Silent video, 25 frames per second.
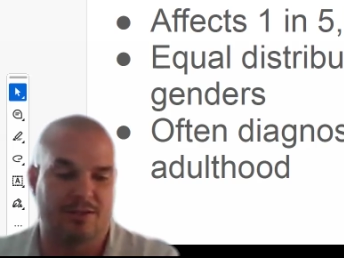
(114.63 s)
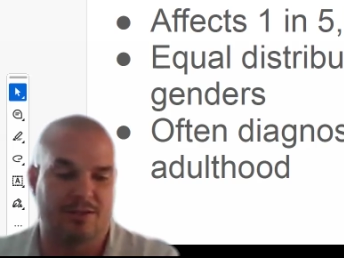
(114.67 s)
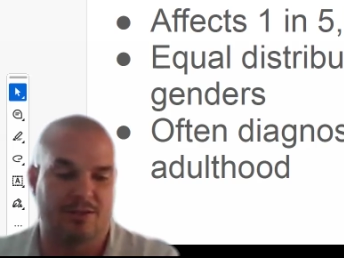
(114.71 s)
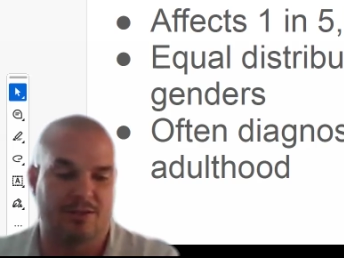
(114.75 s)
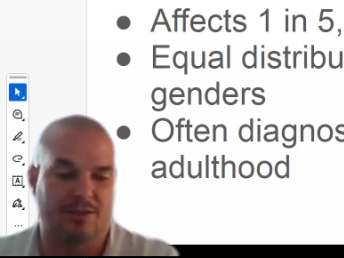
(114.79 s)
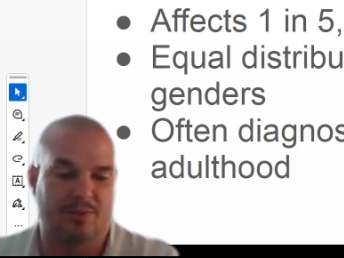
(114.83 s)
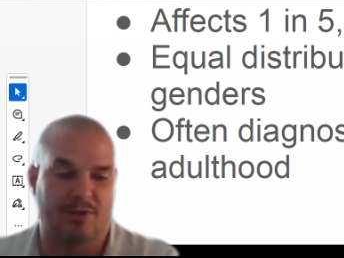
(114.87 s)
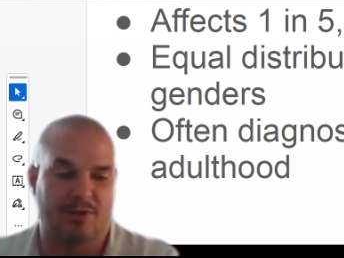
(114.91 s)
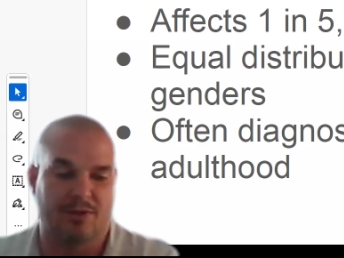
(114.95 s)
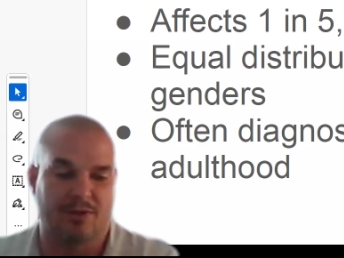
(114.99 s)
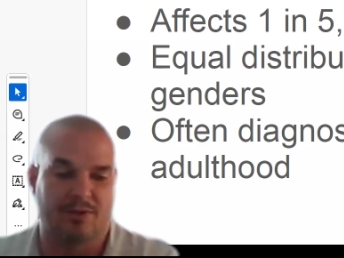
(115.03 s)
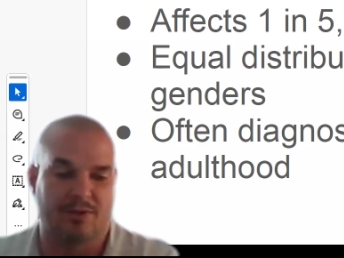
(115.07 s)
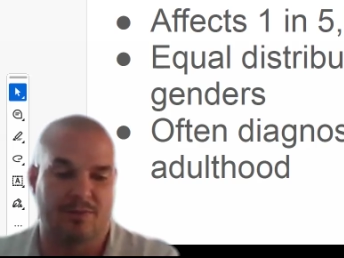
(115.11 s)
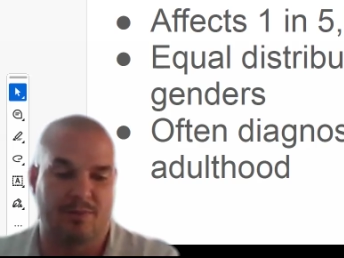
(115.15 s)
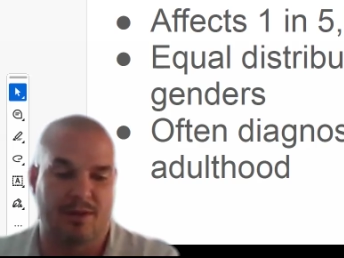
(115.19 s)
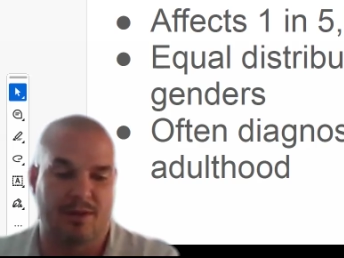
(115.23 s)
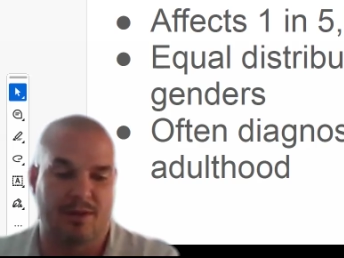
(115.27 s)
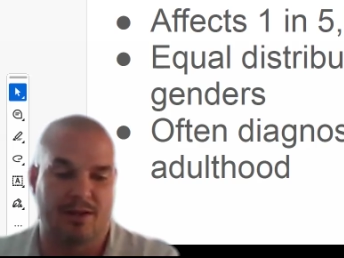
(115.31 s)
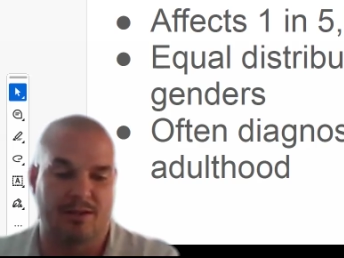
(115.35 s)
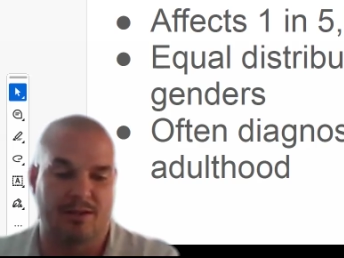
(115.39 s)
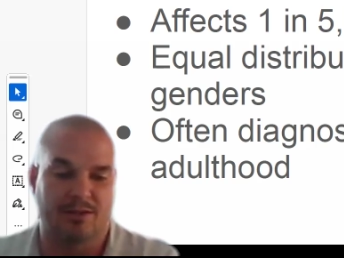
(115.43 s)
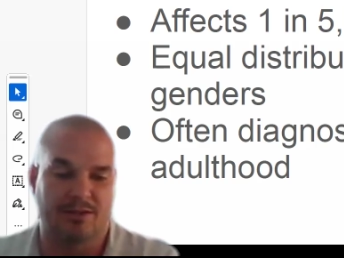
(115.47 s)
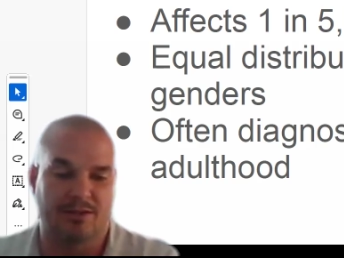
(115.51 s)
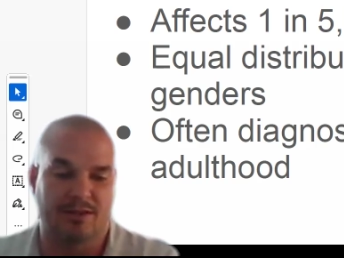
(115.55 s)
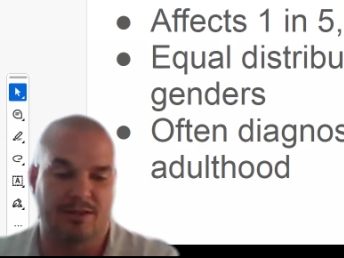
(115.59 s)
so both
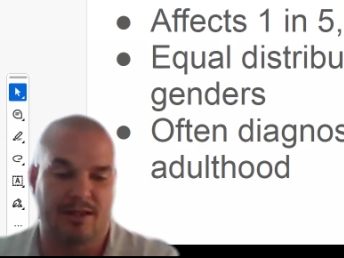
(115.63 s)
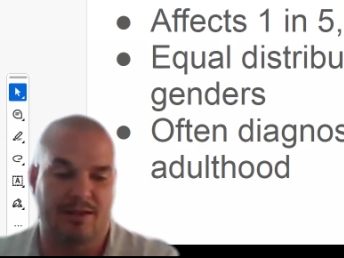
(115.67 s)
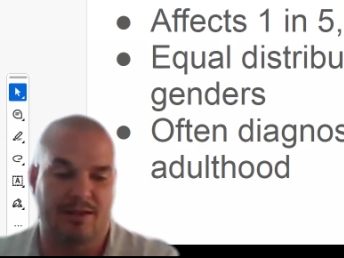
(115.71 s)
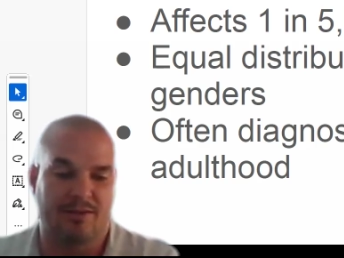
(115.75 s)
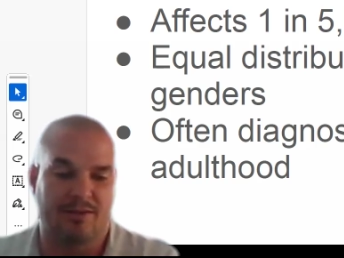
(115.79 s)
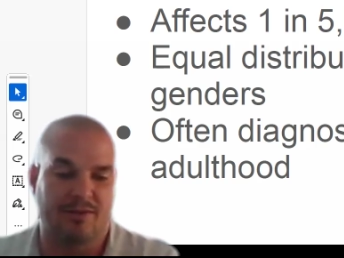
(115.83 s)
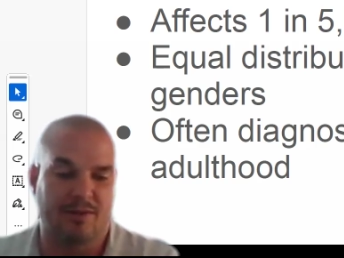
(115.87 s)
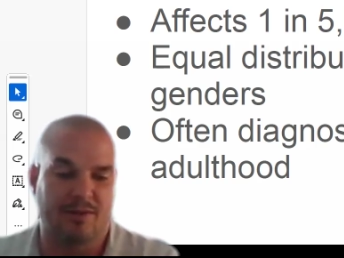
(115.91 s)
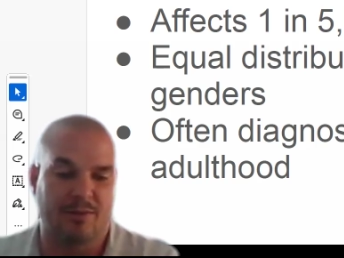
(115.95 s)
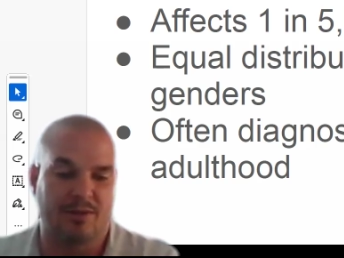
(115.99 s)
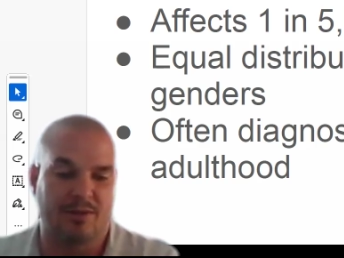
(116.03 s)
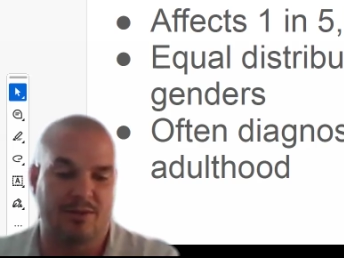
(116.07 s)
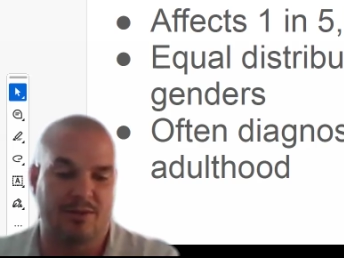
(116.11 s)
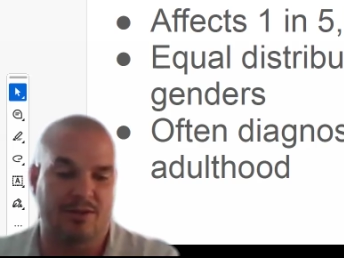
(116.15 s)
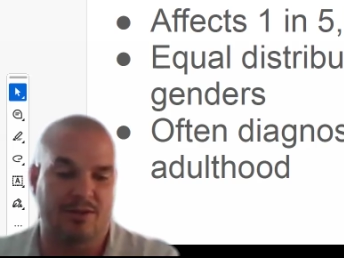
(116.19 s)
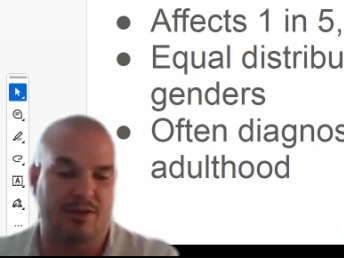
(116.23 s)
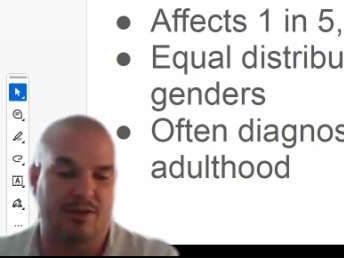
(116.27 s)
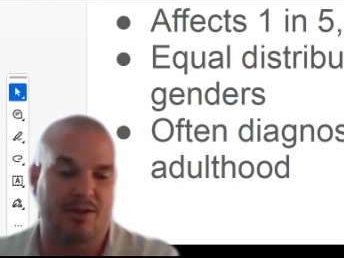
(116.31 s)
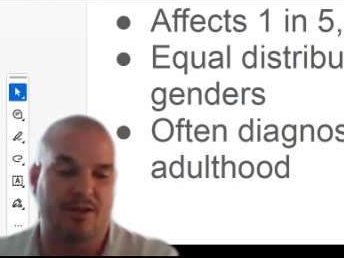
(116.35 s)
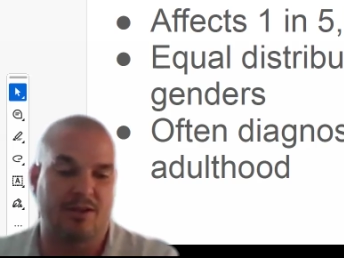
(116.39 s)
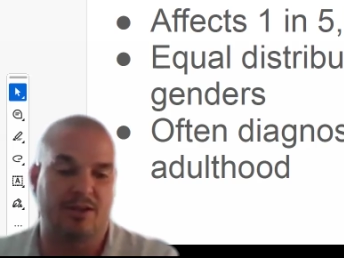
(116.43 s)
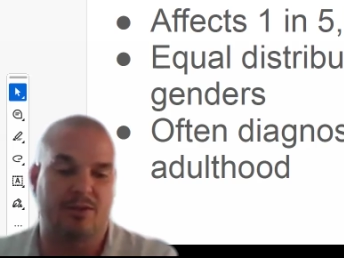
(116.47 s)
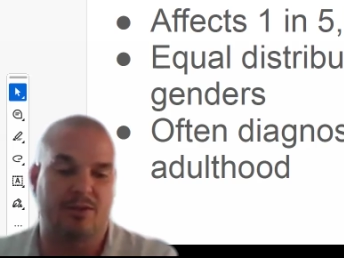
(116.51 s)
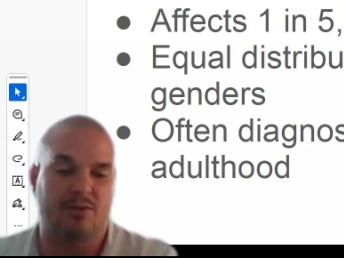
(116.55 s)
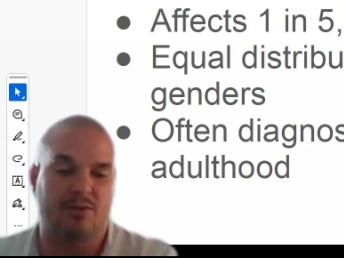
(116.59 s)
males and females
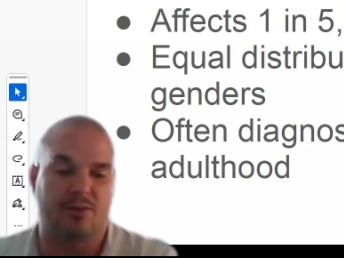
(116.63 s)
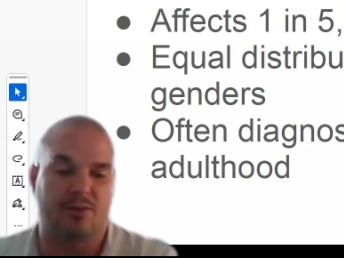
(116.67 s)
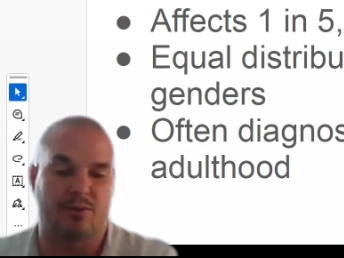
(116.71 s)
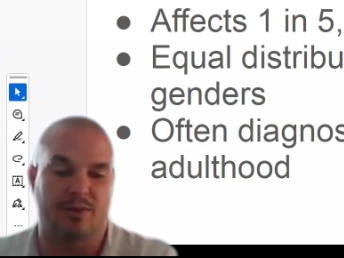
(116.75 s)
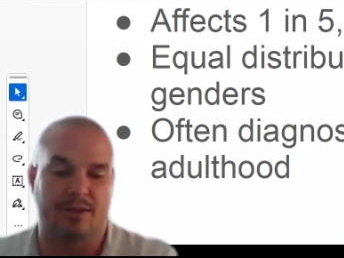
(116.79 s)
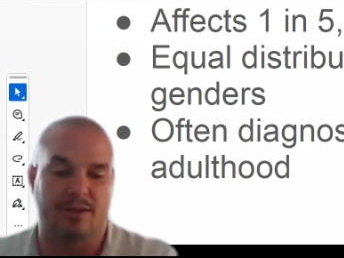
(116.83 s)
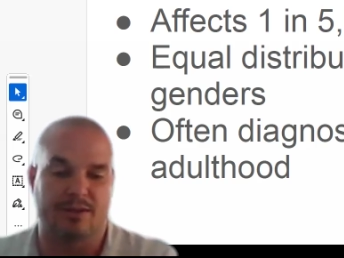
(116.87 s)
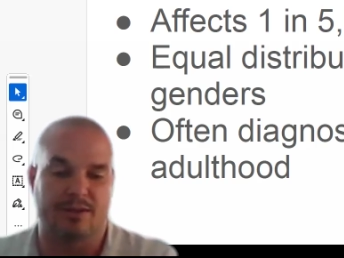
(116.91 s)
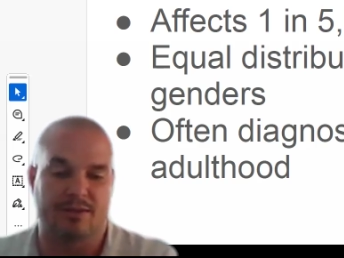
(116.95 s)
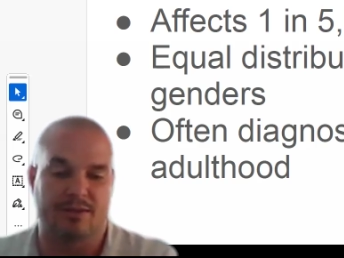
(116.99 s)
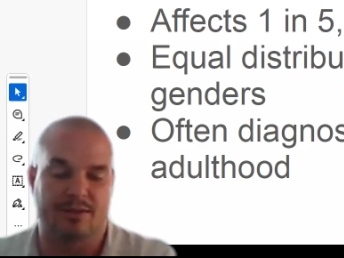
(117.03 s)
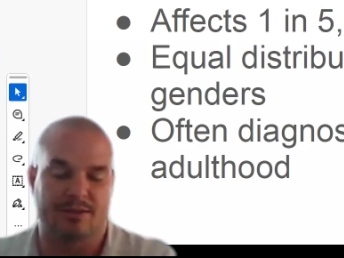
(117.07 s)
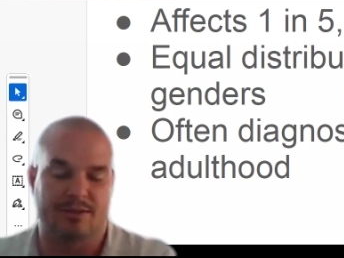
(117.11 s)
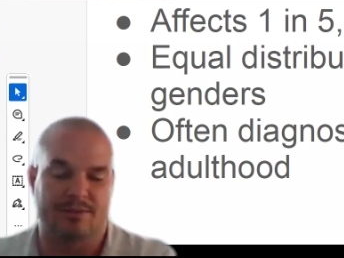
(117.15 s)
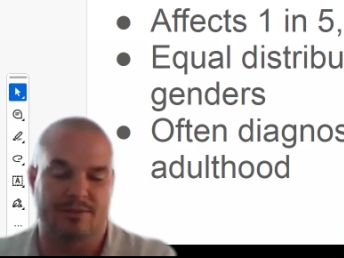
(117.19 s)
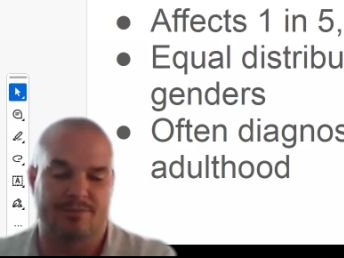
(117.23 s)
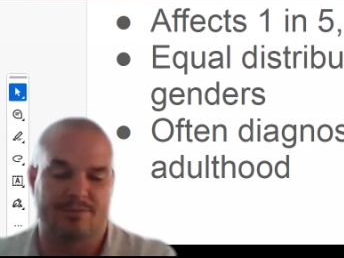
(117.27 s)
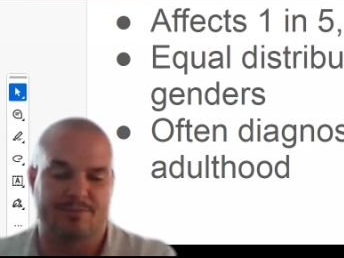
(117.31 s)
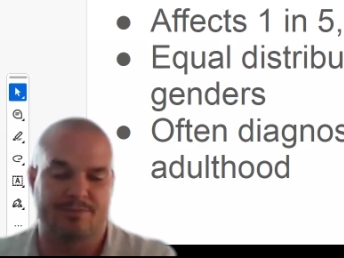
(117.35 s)
are equal risk.